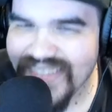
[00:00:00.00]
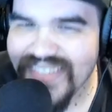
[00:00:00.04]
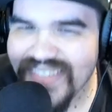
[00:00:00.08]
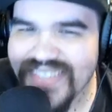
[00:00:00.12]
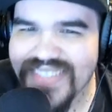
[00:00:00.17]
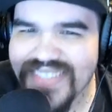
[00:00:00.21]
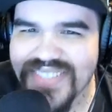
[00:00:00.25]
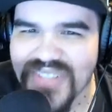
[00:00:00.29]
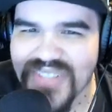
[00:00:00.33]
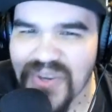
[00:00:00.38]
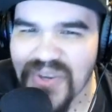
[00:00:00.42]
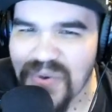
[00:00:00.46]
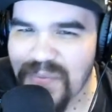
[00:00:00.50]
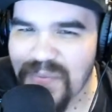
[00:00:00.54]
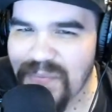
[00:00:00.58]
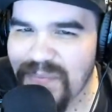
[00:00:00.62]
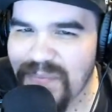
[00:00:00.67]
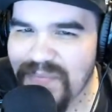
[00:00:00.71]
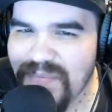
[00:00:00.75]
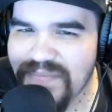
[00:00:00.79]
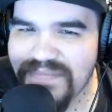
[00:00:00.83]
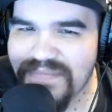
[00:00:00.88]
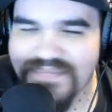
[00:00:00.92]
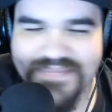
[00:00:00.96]
So
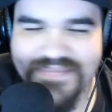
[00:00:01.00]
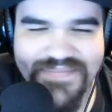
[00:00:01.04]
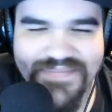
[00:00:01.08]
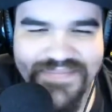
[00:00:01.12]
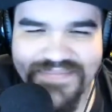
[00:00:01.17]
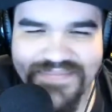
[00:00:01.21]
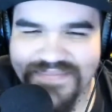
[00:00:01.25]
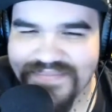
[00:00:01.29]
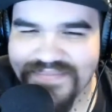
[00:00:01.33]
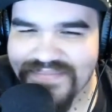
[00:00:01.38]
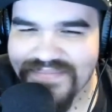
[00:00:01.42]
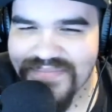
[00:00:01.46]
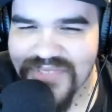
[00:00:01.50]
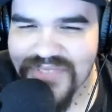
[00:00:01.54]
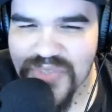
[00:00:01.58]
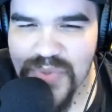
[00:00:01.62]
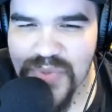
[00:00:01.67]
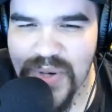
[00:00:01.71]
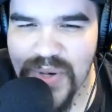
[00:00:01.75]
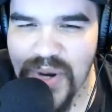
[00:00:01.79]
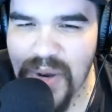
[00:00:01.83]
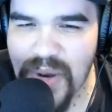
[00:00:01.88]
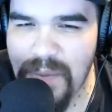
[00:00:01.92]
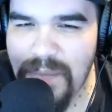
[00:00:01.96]

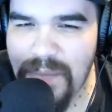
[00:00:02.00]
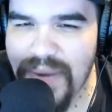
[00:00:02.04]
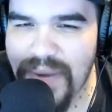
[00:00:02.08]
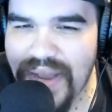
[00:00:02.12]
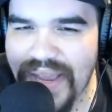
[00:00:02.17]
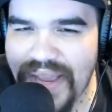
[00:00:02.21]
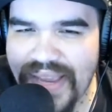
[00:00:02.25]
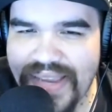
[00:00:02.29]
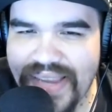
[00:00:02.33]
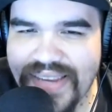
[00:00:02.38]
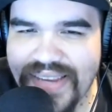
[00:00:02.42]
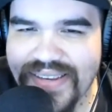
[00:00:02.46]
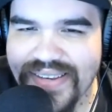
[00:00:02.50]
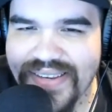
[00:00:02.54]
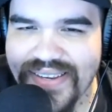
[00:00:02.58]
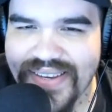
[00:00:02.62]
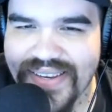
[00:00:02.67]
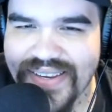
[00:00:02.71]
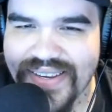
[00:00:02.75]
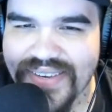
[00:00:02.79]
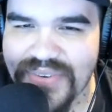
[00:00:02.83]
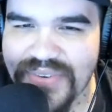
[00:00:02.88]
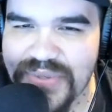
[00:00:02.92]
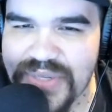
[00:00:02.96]
swing on by.
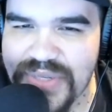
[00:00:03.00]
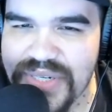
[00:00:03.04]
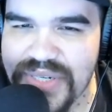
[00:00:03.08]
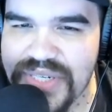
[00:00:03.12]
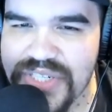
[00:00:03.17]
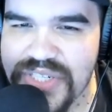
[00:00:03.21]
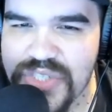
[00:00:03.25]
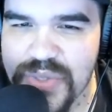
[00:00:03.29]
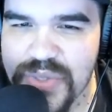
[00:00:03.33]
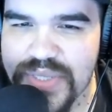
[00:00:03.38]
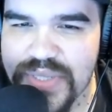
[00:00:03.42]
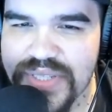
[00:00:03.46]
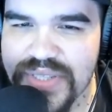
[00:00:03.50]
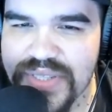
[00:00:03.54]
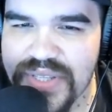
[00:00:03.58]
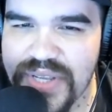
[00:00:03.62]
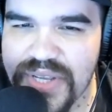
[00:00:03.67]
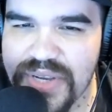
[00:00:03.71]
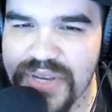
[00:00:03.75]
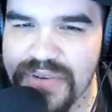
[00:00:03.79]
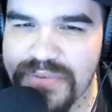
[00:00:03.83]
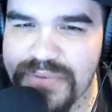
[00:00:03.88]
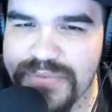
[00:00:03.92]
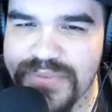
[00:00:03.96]
I would enjoy the
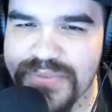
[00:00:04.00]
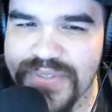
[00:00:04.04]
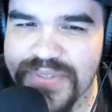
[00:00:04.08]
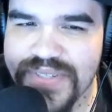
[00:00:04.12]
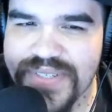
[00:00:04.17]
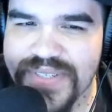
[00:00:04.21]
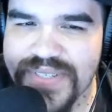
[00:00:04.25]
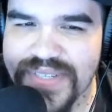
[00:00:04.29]
love.